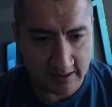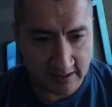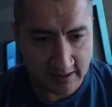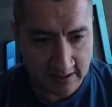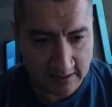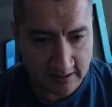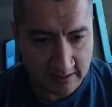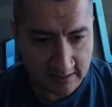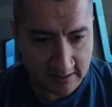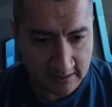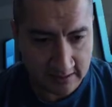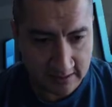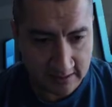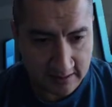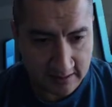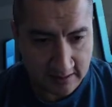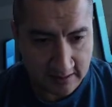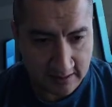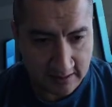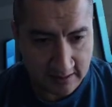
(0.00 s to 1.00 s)

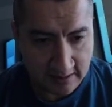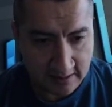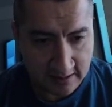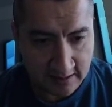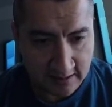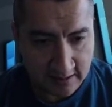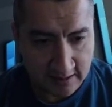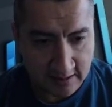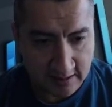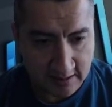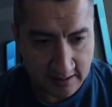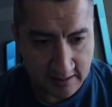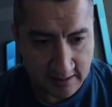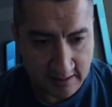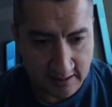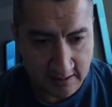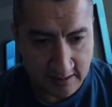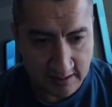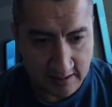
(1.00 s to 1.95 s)
(no one is talking)